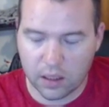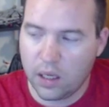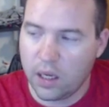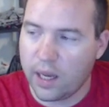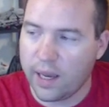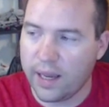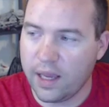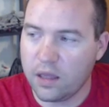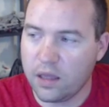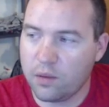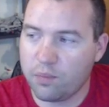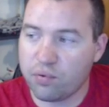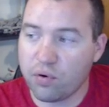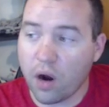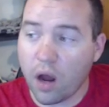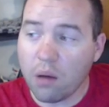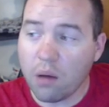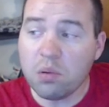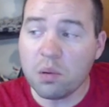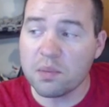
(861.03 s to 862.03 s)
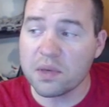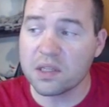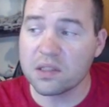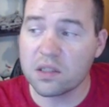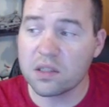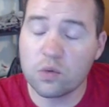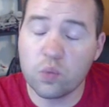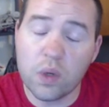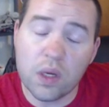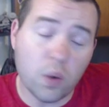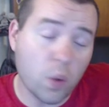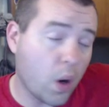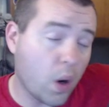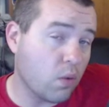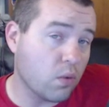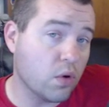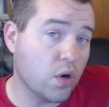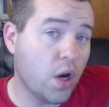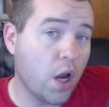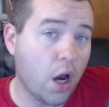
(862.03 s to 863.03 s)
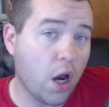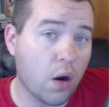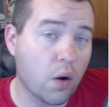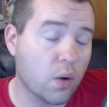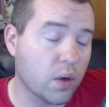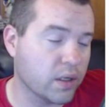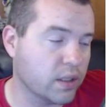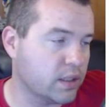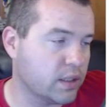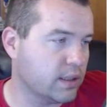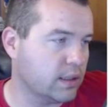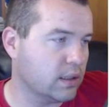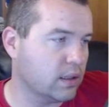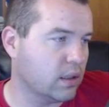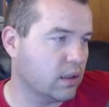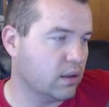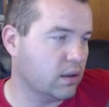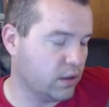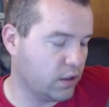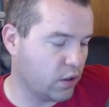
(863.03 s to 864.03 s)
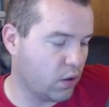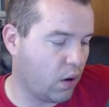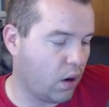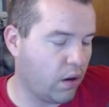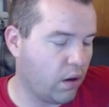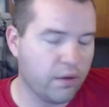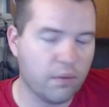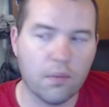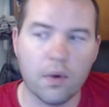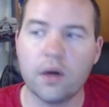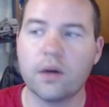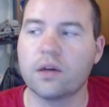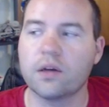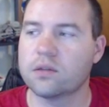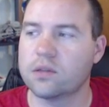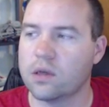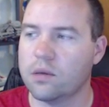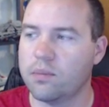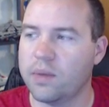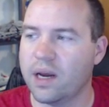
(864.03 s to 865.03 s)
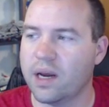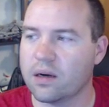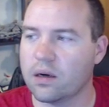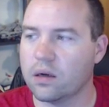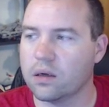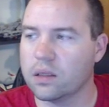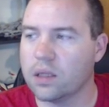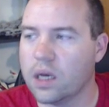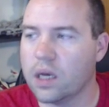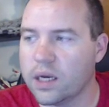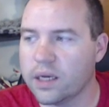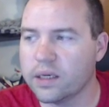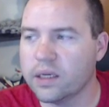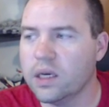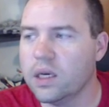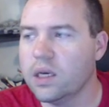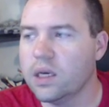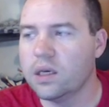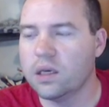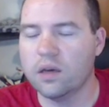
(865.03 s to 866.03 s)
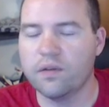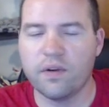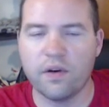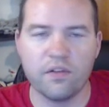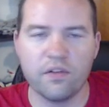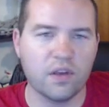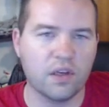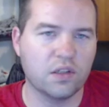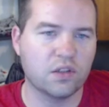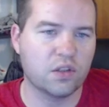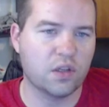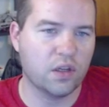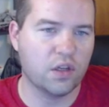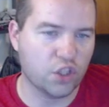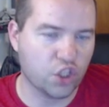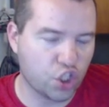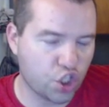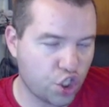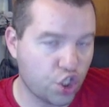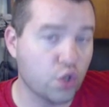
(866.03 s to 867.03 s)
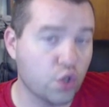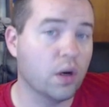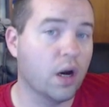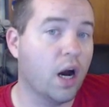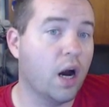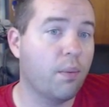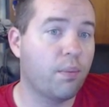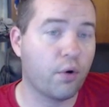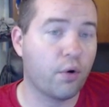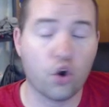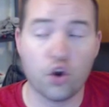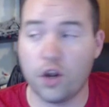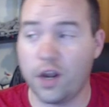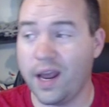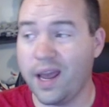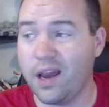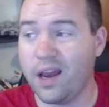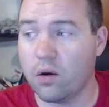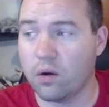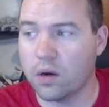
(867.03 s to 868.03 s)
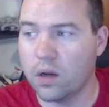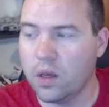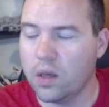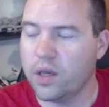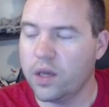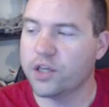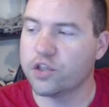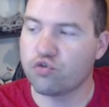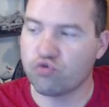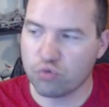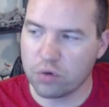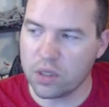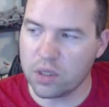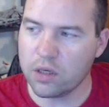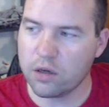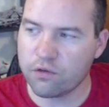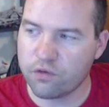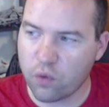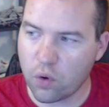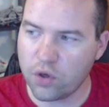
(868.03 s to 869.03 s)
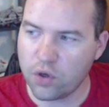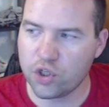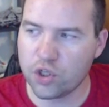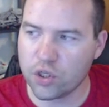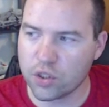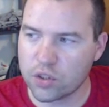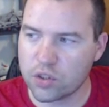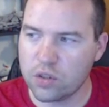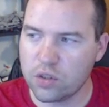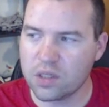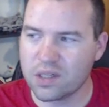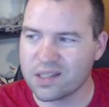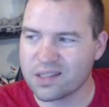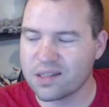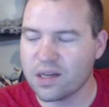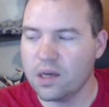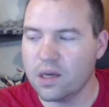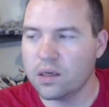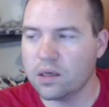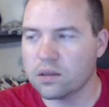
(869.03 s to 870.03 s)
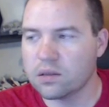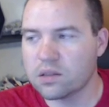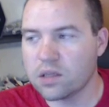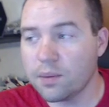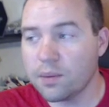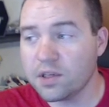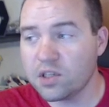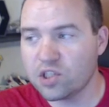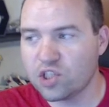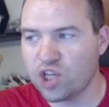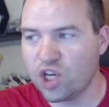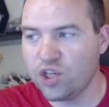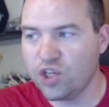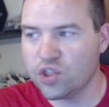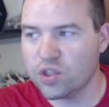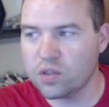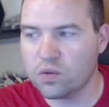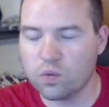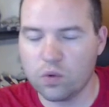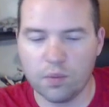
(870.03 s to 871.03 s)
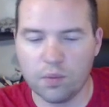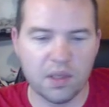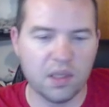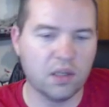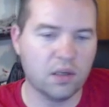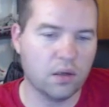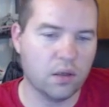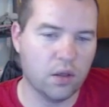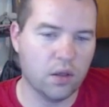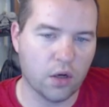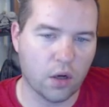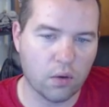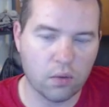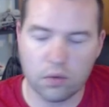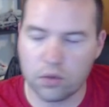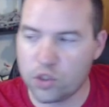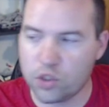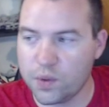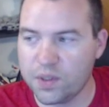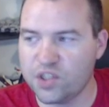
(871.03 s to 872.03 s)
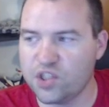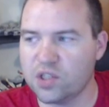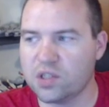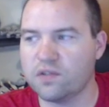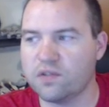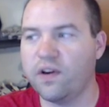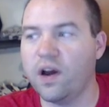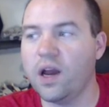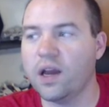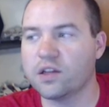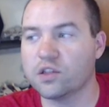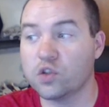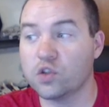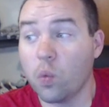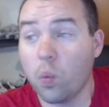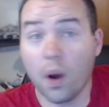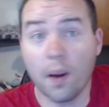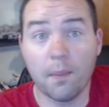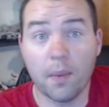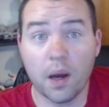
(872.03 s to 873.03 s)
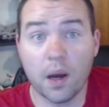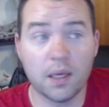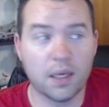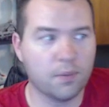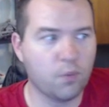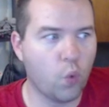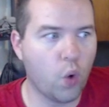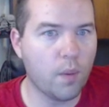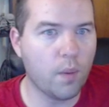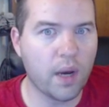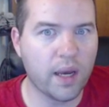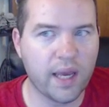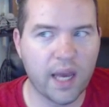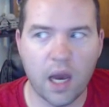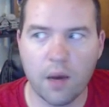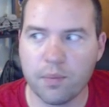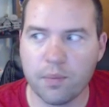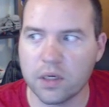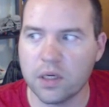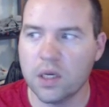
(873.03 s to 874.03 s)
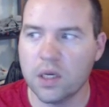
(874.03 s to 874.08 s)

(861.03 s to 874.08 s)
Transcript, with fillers: And the problem is we won't know until, you know, all the markets come back online if everything is going to shoot up or down. It's really unfortunate too, because some exchanges will be, you know, doing just fine. So what might happen?